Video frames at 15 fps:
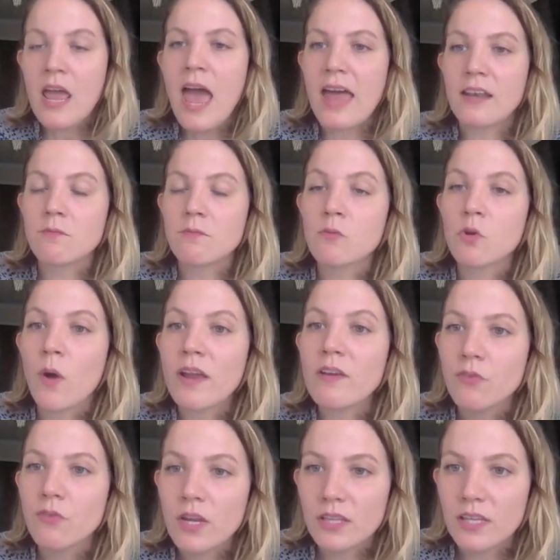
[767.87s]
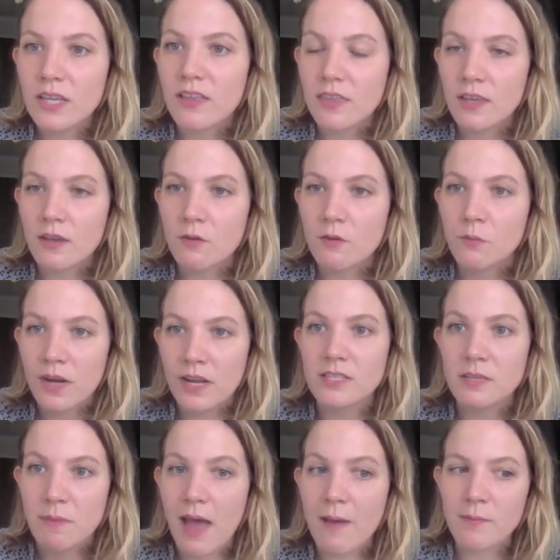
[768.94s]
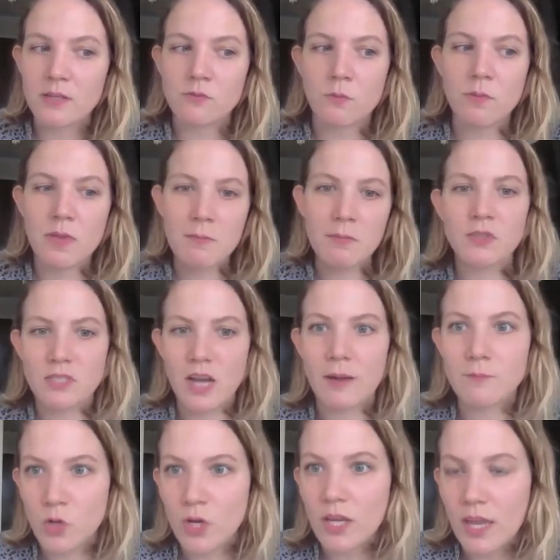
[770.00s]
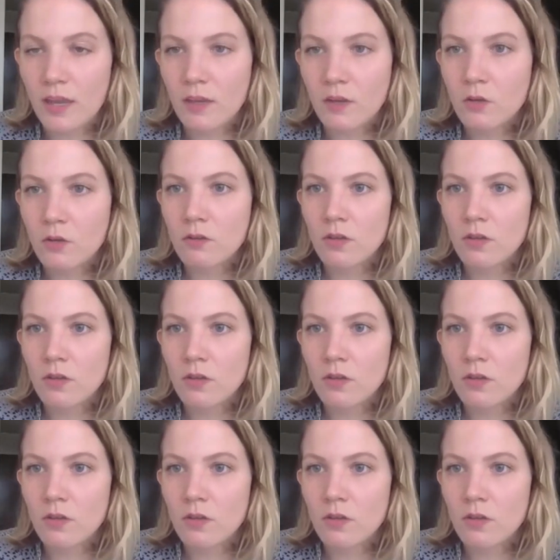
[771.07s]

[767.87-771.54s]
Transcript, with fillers: And quite frankly, I think what ends up happening is when people stop drinking,